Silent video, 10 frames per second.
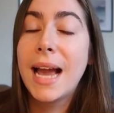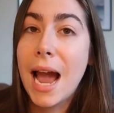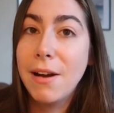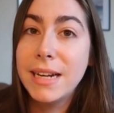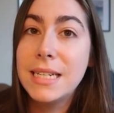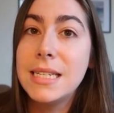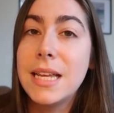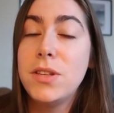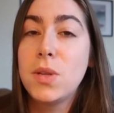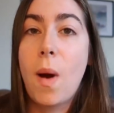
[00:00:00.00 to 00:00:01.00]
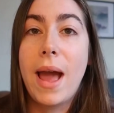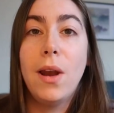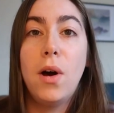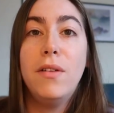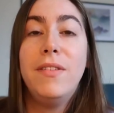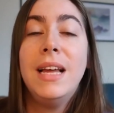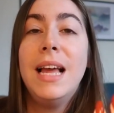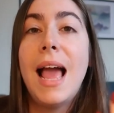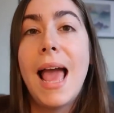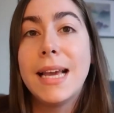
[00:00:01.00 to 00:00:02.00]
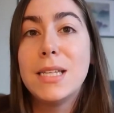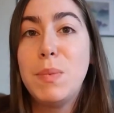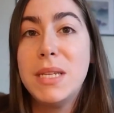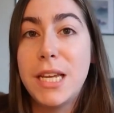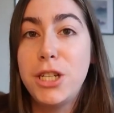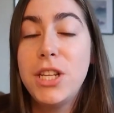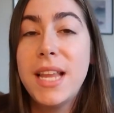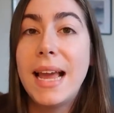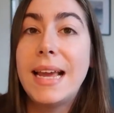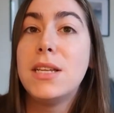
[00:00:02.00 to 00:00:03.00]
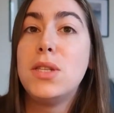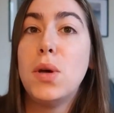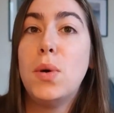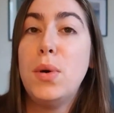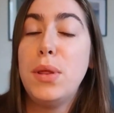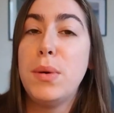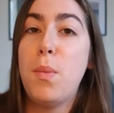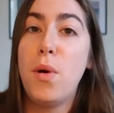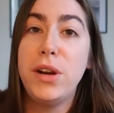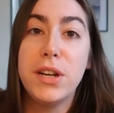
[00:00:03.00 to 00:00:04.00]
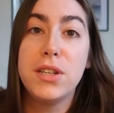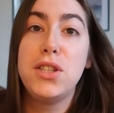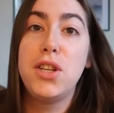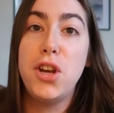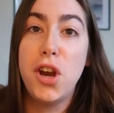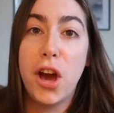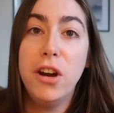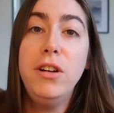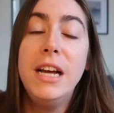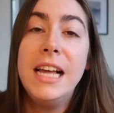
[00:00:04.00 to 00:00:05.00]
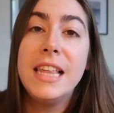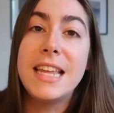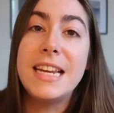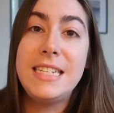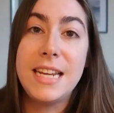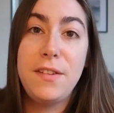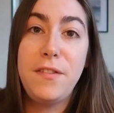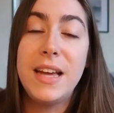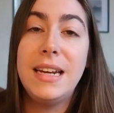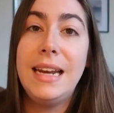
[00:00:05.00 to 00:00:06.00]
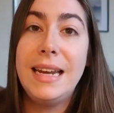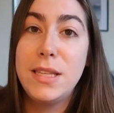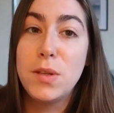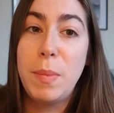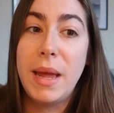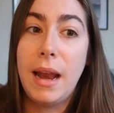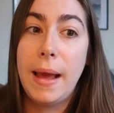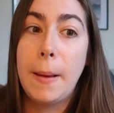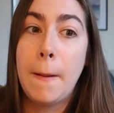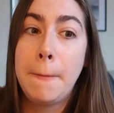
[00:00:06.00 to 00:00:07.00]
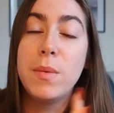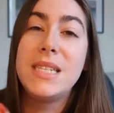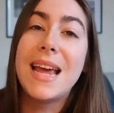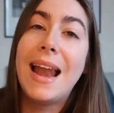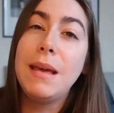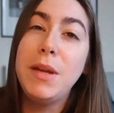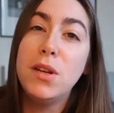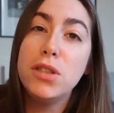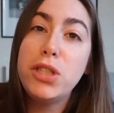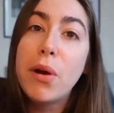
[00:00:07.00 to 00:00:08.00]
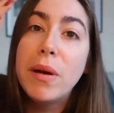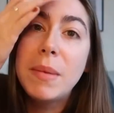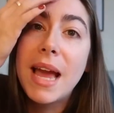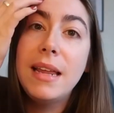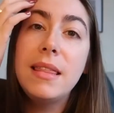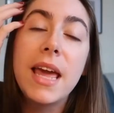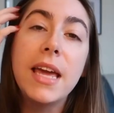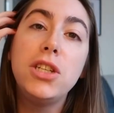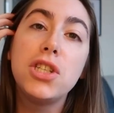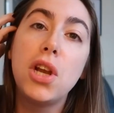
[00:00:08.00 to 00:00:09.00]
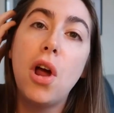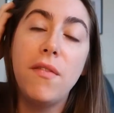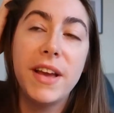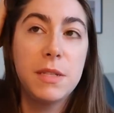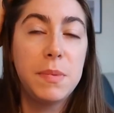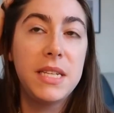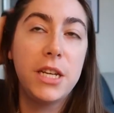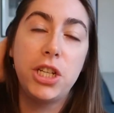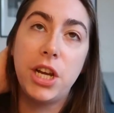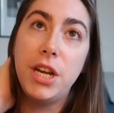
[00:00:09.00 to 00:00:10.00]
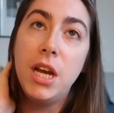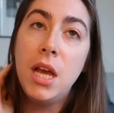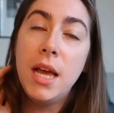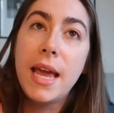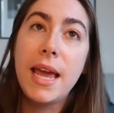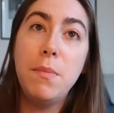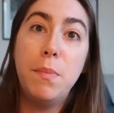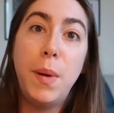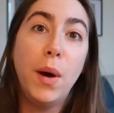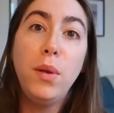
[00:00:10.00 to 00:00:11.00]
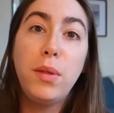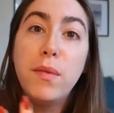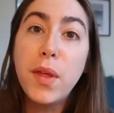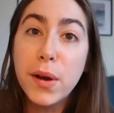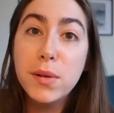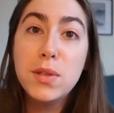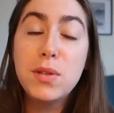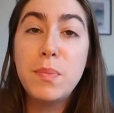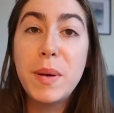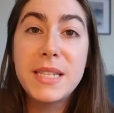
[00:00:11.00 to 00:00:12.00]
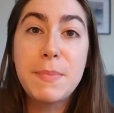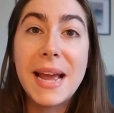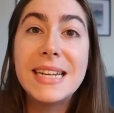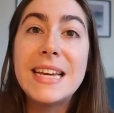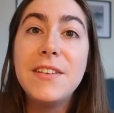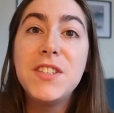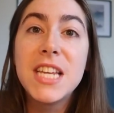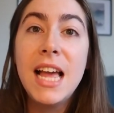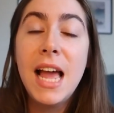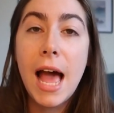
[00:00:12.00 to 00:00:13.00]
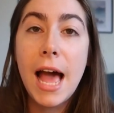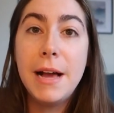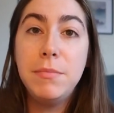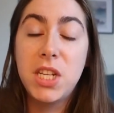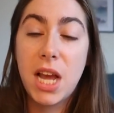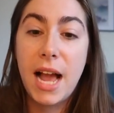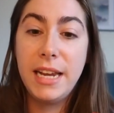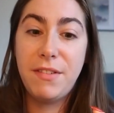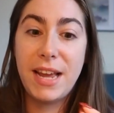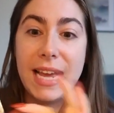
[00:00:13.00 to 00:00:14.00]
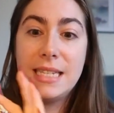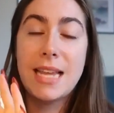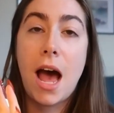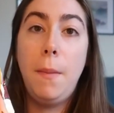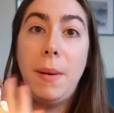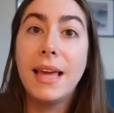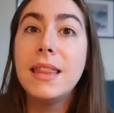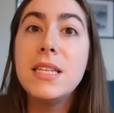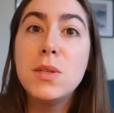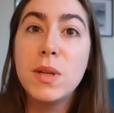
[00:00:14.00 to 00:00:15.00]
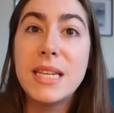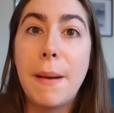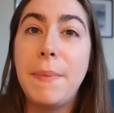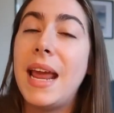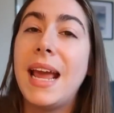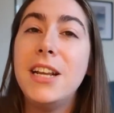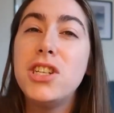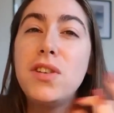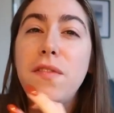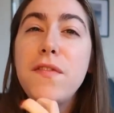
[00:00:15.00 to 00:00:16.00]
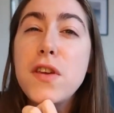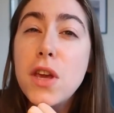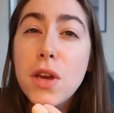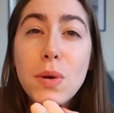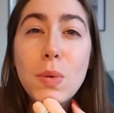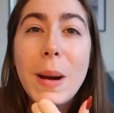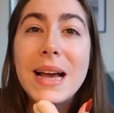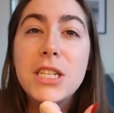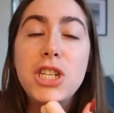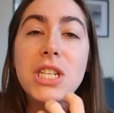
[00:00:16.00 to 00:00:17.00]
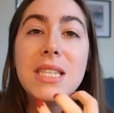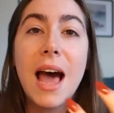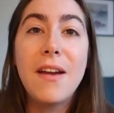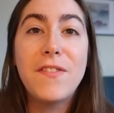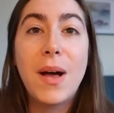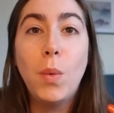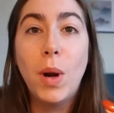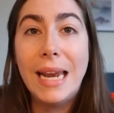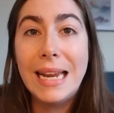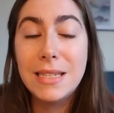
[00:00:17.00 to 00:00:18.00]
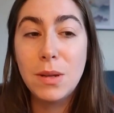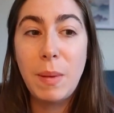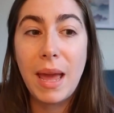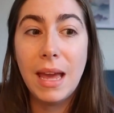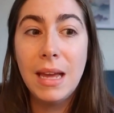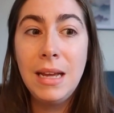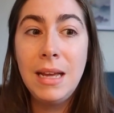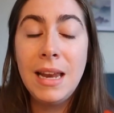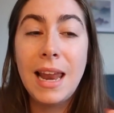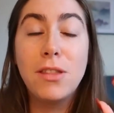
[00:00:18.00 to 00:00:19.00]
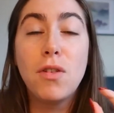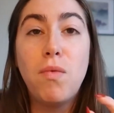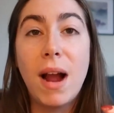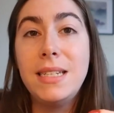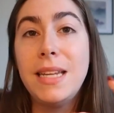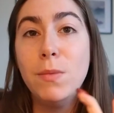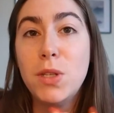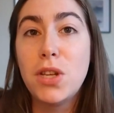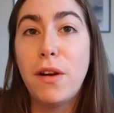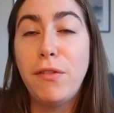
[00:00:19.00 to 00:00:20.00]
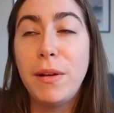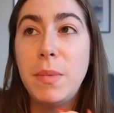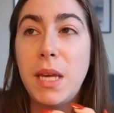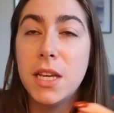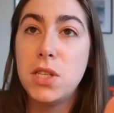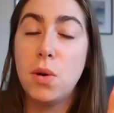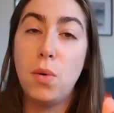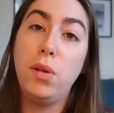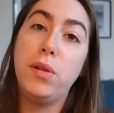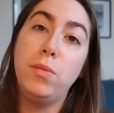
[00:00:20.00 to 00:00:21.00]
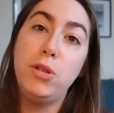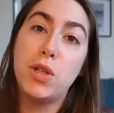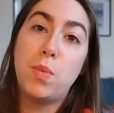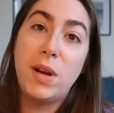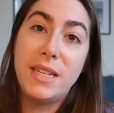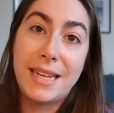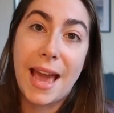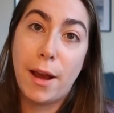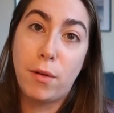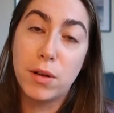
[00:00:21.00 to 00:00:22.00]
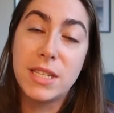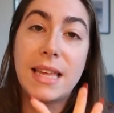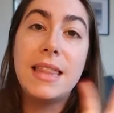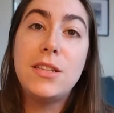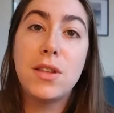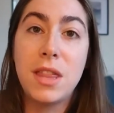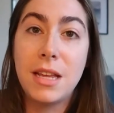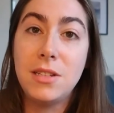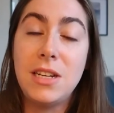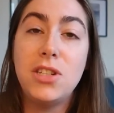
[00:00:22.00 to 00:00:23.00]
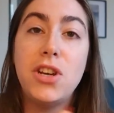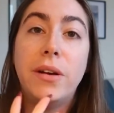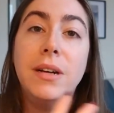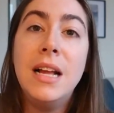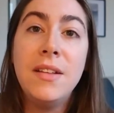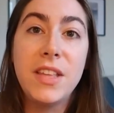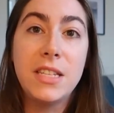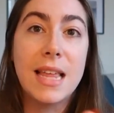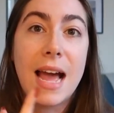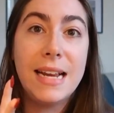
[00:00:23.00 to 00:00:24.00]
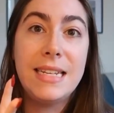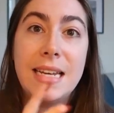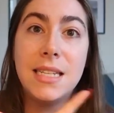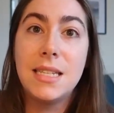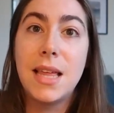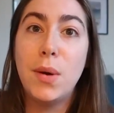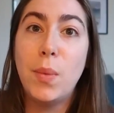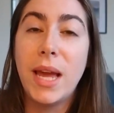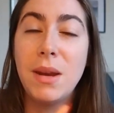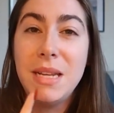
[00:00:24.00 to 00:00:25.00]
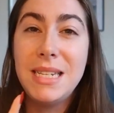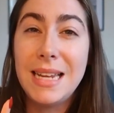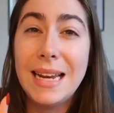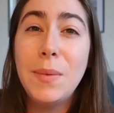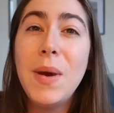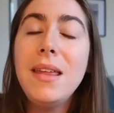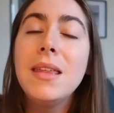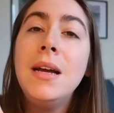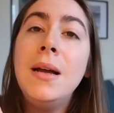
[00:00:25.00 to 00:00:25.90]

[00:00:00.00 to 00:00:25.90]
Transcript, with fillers: characters and there's quite a lot of exposition that I guess the author wanted us to know, that it did feel a little bit like it was telling me, not showing me anything, just a lot of exposition in both of those perspectives, um, to kind of, I guess, set up like this is what's happening. And just a few passages that I felt were a little bit like the writing was suffering because the author just wanted to get across like these are the things you need to know, these are the ideas that we're going to be dealing with.